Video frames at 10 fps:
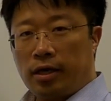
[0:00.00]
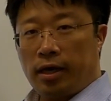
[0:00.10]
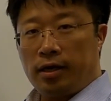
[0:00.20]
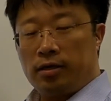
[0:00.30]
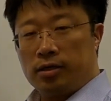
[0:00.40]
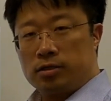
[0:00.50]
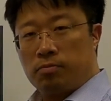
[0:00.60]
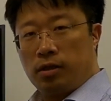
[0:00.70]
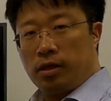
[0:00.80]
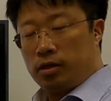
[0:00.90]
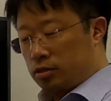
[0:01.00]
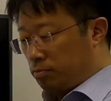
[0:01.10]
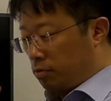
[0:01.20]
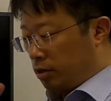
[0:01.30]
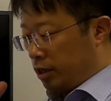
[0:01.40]
had
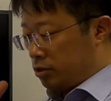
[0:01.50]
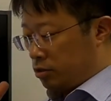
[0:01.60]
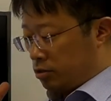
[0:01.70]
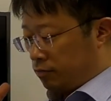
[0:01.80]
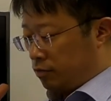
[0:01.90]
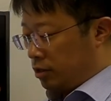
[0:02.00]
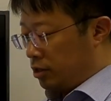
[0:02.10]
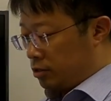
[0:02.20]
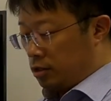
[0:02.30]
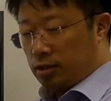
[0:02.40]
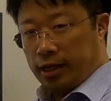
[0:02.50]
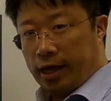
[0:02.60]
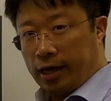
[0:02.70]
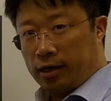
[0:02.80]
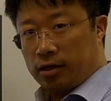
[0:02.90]
explanations of the histidine
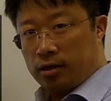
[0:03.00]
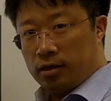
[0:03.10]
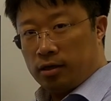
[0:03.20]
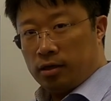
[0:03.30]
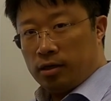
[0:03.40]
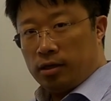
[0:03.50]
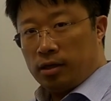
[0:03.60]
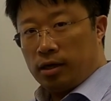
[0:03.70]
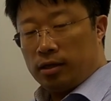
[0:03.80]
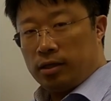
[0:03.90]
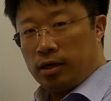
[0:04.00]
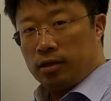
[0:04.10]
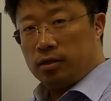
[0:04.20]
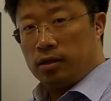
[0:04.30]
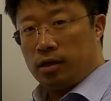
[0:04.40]
tag and
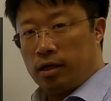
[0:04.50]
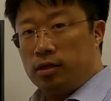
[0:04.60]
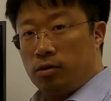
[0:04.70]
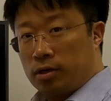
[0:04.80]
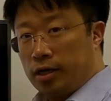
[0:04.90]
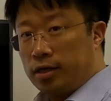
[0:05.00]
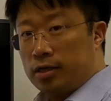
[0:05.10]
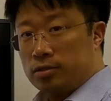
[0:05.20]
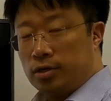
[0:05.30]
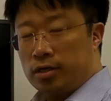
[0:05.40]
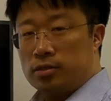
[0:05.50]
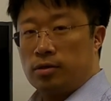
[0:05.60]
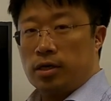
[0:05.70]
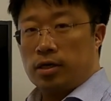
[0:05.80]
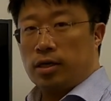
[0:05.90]
then enterokinase, right?
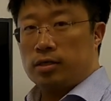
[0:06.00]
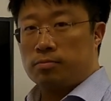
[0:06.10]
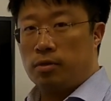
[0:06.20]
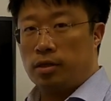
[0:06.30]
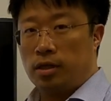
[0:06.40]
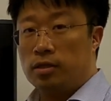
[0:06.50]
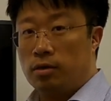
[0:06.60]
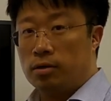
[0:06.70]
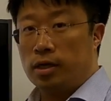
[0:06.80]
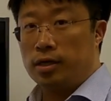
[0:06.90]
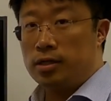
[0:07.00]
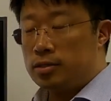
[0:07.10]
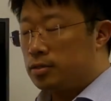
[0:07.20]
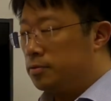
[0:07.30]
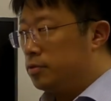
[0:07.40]
So I explained
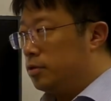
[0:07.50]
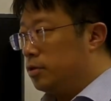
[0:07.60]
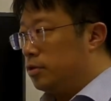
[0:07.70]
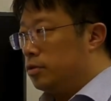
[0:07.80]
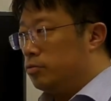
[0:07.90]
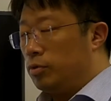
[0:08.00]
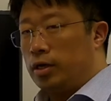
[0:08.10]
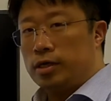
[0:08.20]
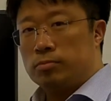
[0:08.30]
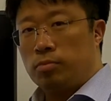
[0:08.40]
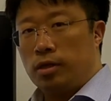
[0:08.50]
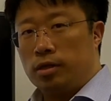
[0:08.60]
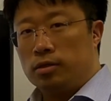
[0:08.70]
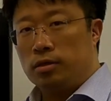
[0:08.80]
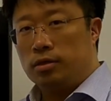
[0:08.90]
enterokinase when I
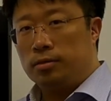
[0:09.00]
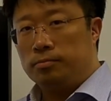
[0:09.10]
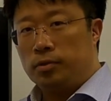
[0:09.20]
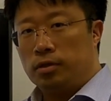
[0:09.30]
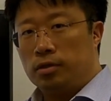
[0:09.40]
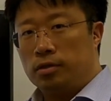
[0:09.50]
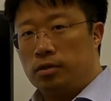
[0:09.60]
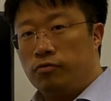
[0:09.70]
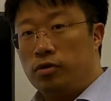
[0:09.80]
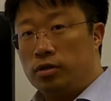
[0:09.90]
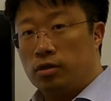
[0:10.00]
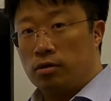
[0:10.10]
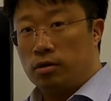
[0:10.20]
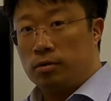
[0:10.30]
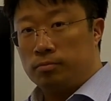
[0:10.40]
explained affinity
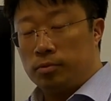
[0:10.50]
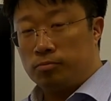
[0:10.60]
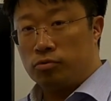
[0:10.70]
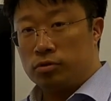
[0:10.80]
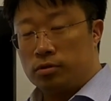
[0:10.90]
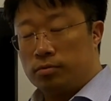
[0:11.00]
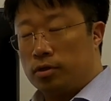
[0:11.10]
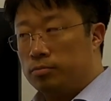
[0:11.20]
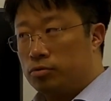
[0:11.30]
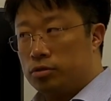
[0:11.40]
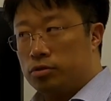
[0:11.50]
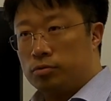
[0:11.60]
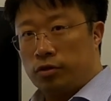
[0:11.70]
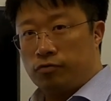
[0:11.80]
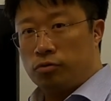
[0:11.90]
column
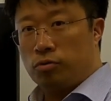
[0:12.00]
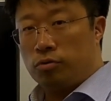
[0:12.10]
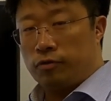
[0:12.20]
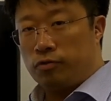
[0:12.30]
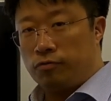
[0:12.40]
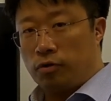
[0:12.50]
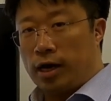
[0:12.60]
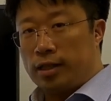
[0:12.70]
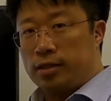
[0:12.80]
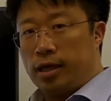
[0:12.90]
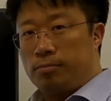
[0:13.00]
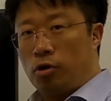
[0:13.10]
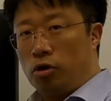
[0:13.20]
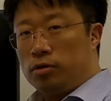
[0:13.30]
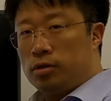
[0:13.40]
procedures. If you forgot that
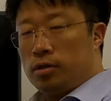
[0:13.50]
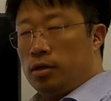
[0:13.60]
part,